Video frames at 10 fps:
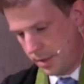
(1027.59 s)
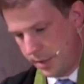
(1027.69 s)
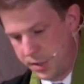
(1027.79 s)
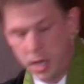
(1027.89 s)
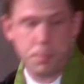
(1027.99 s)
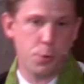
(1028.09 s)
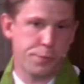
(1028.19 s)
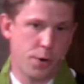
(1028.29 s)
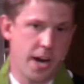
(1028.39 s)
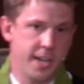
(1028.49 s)
This Hebrew
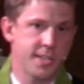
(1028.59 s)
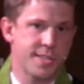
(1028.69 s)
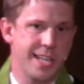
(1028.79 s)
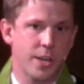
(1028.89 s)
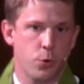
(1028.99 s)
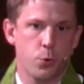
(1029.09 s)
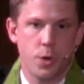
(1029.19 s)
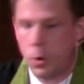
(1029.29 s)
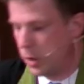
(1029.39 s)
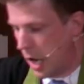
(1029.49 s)
phrase, tikkun
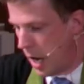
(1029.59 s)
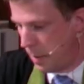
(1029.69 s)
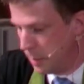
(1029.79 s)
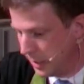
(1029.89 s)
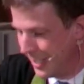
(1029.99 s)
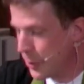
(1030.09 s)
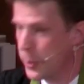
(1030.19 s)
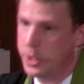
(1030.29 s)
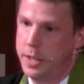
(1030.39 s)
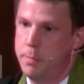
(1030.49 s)
olam,
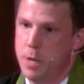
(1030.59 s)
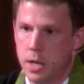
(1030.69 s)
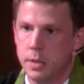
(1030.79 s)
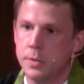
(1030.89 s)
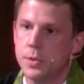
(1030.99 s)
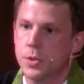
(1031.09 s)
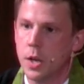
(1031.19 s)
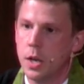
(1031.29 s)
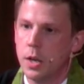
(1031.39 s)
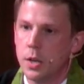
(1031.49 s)
literally means
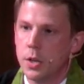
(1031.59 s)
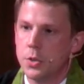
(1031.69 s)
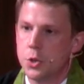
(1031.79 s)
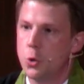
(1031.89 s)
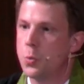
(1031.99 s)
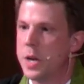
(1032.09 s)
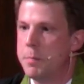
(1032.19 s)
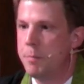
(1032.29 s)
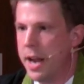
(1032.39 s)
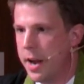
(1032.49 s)
to
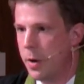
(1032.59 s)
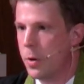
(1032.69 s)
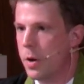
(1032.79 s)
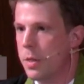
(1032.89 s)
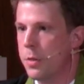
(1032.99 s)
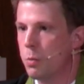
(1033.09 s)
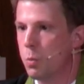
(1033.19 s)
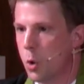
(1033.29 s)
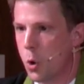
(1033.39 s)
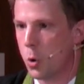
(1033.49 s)
repair the
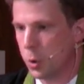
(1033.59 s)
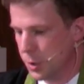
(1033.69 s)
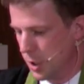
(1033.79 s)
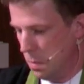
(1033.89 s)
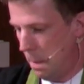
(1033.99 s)
world.